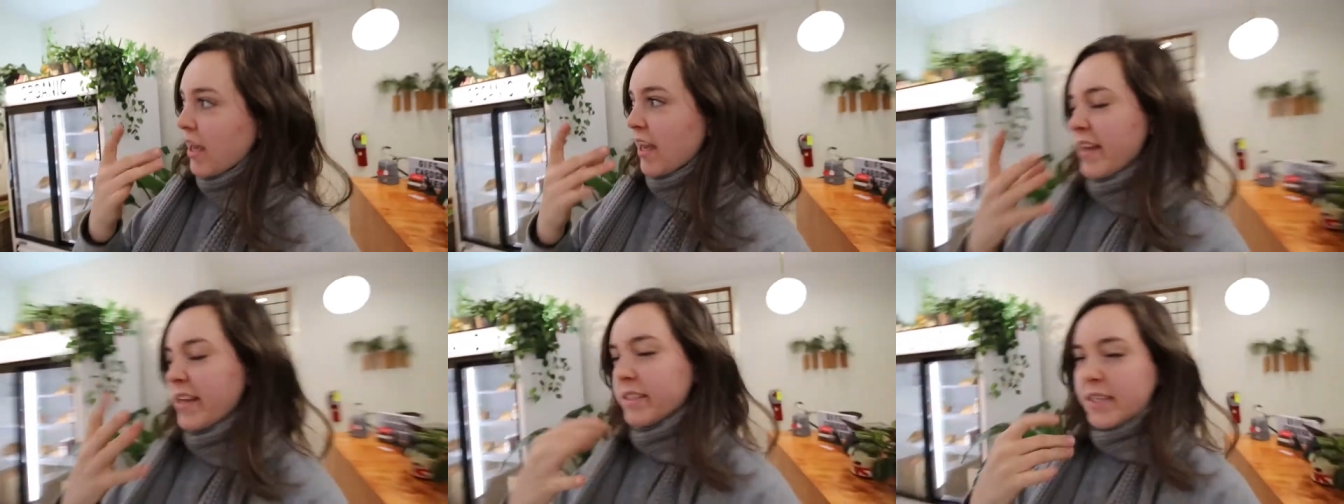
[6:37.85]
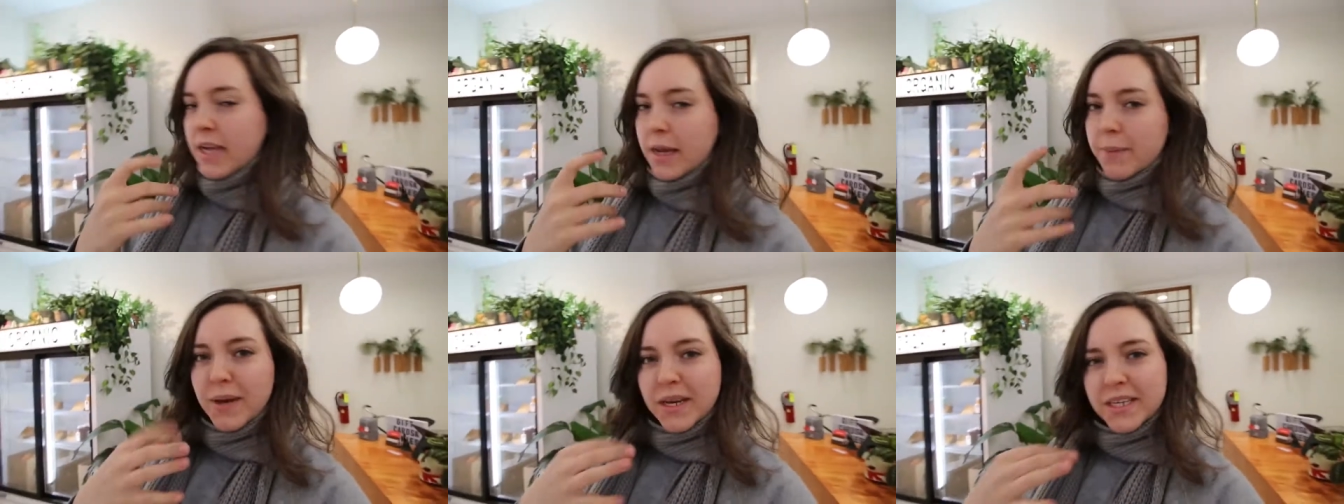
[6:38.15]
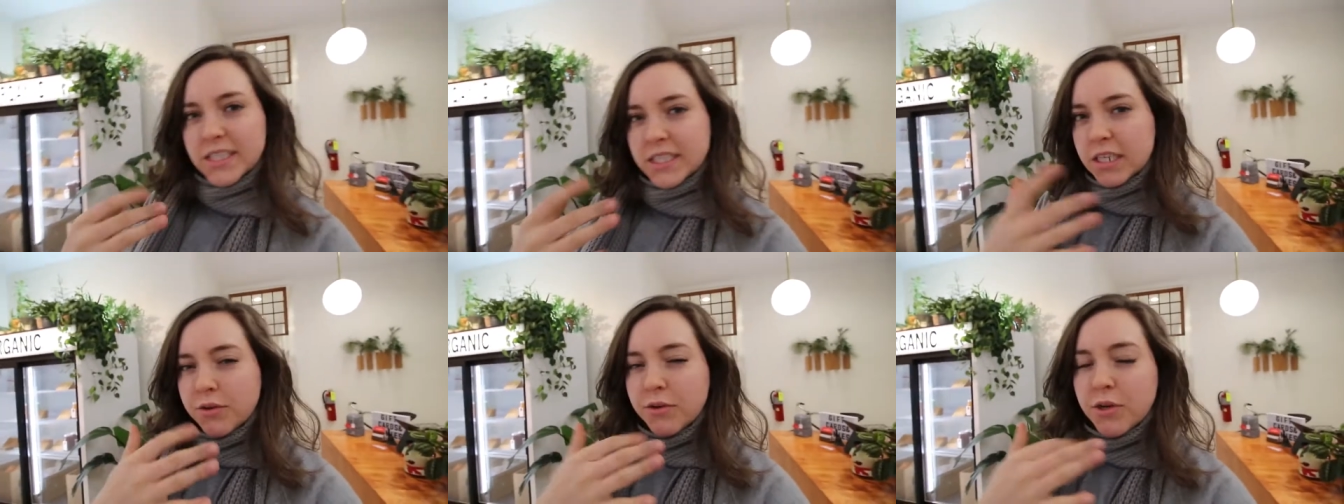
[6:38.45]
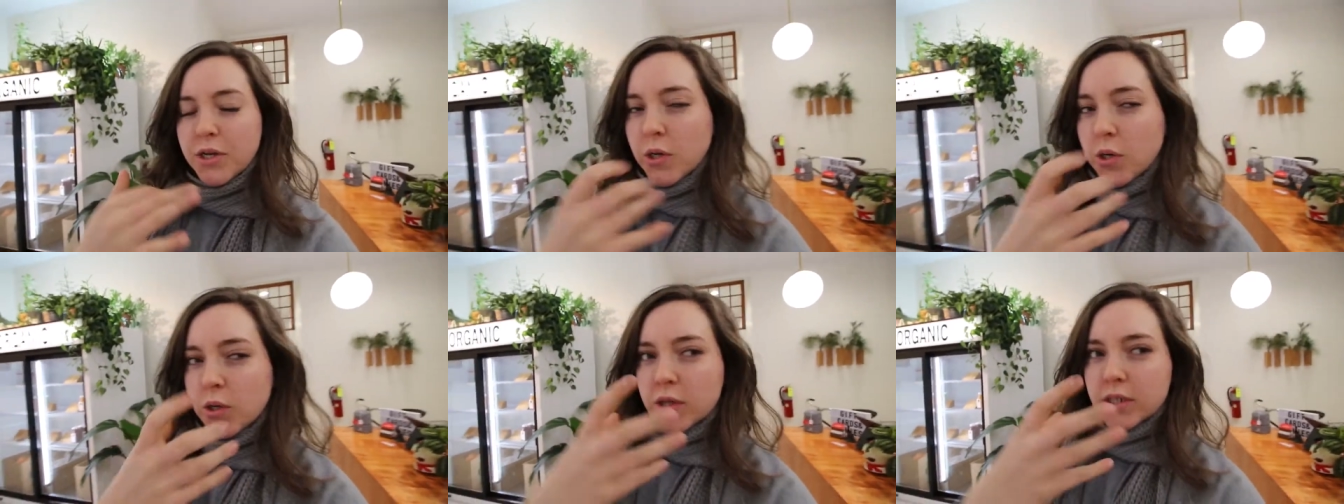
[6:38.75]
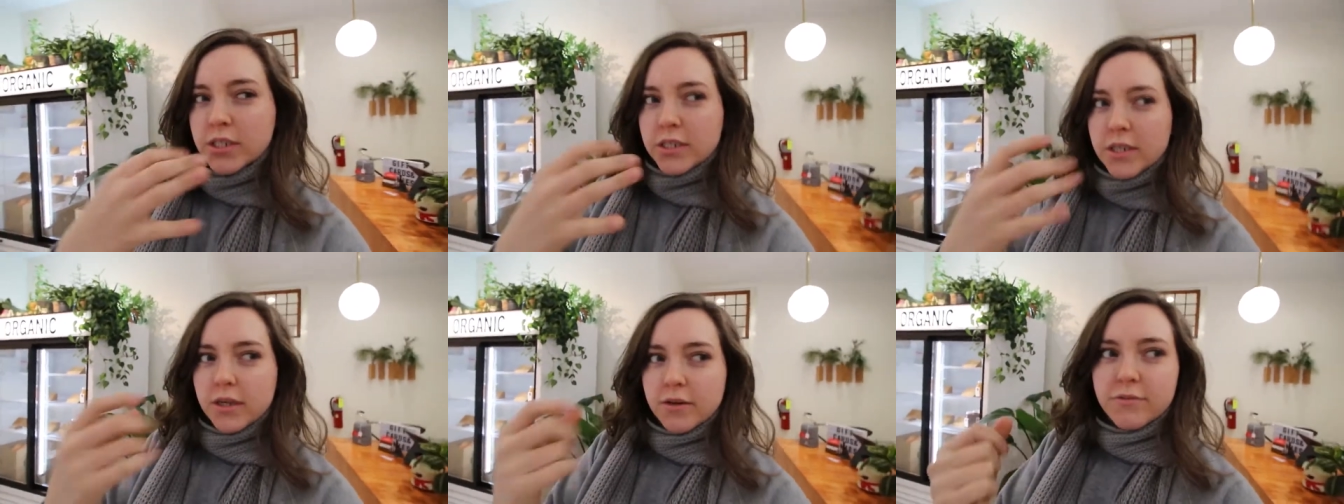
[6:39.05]

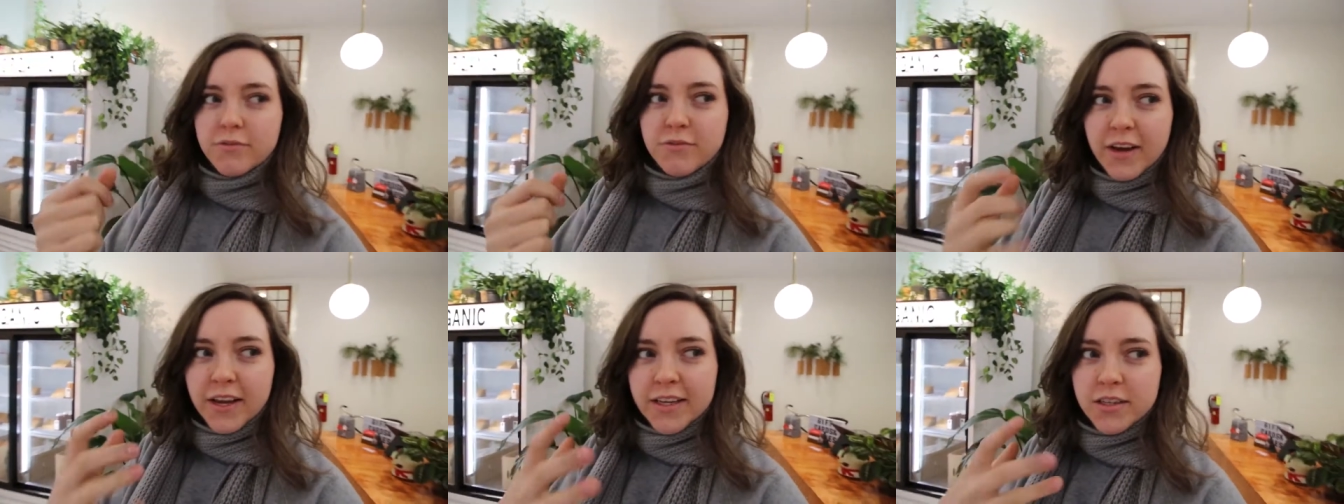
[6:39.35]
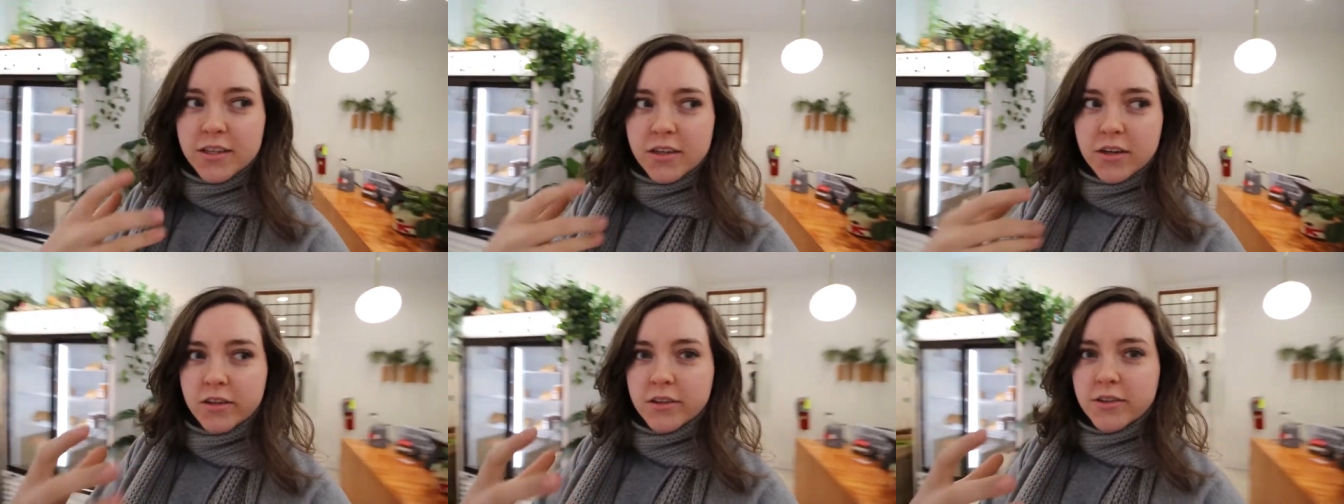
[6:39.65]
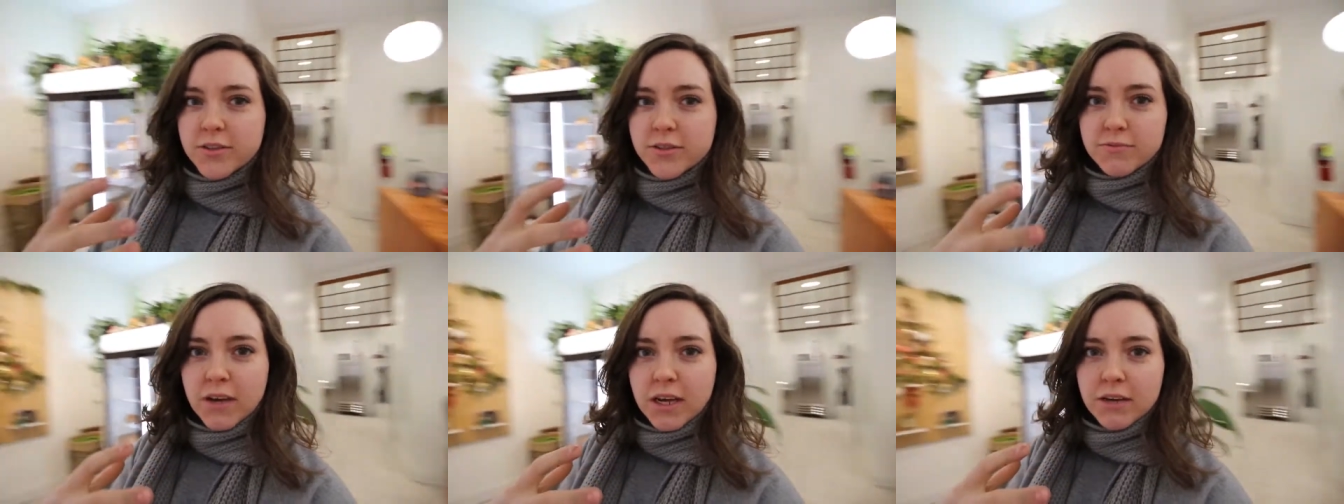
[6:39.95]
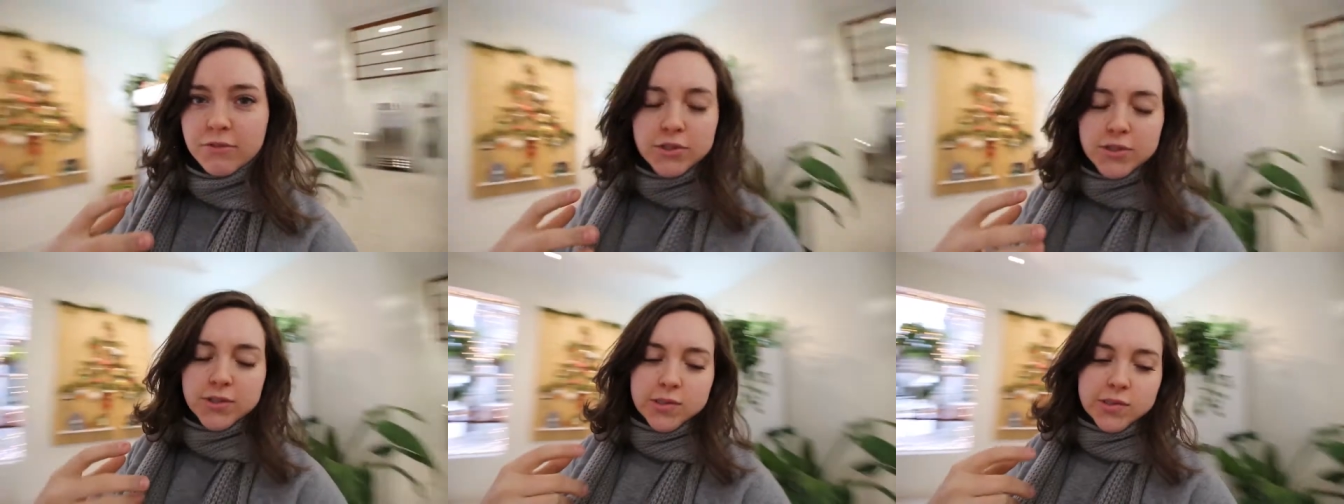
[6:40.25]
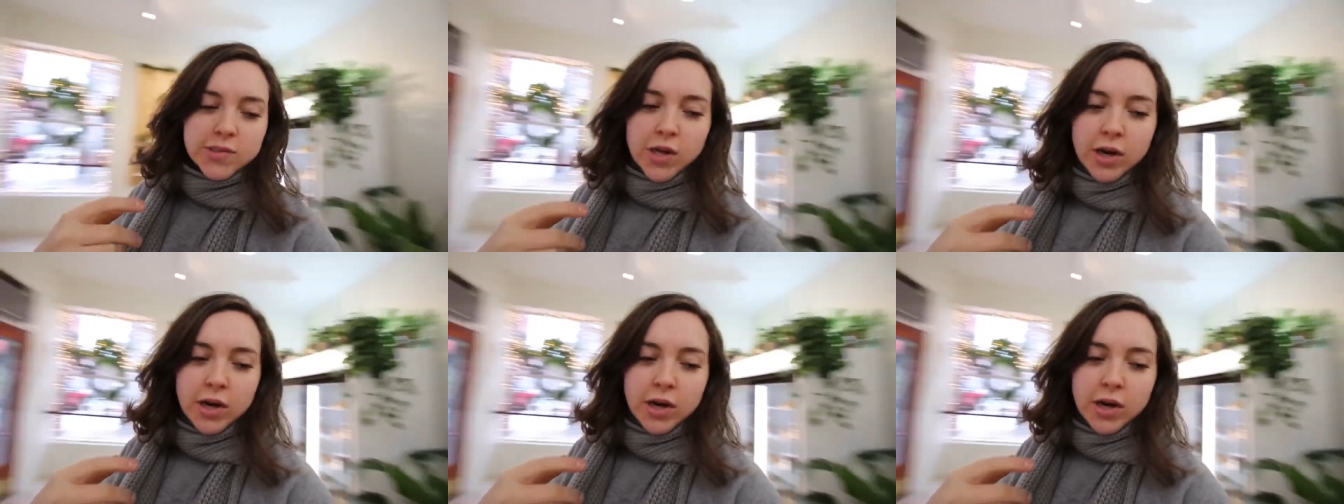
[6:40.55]
antibacterial, you know, fighting all those viruses